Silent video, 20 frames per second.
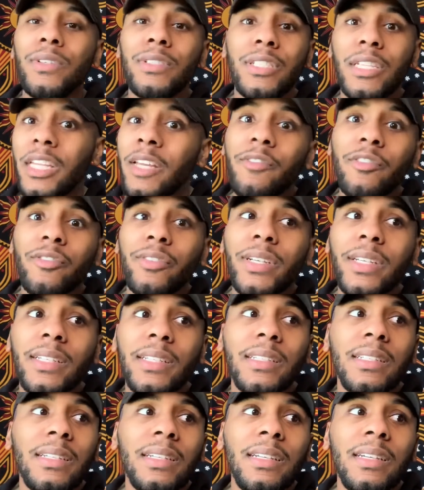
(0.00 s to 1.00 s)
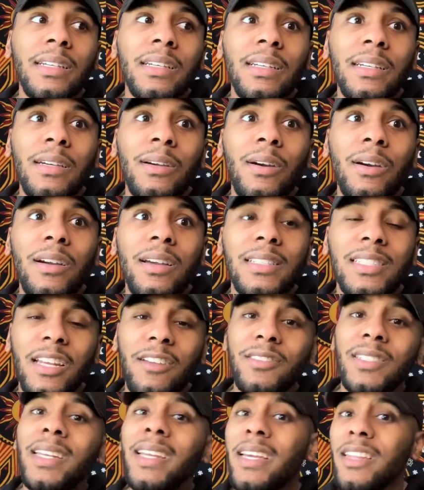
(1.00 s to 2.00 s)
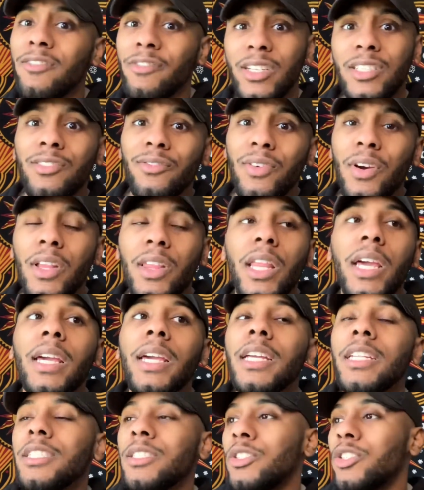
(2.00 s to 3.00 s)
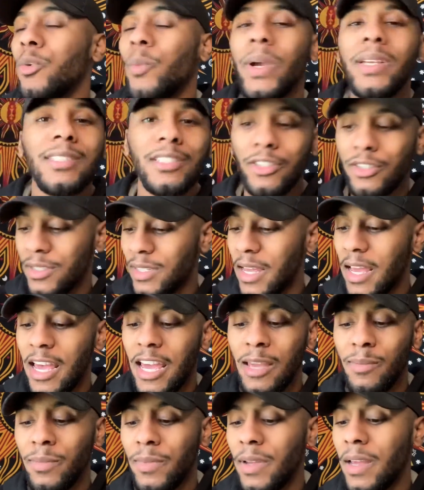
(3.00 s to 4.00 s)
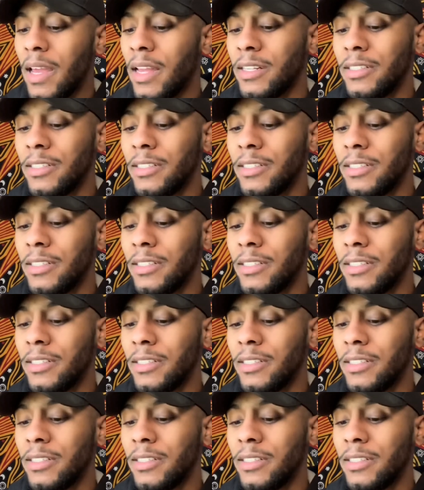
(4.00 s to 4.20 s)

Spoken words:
delivery instead of sitting in the restaurant. Like, you're wasting your time.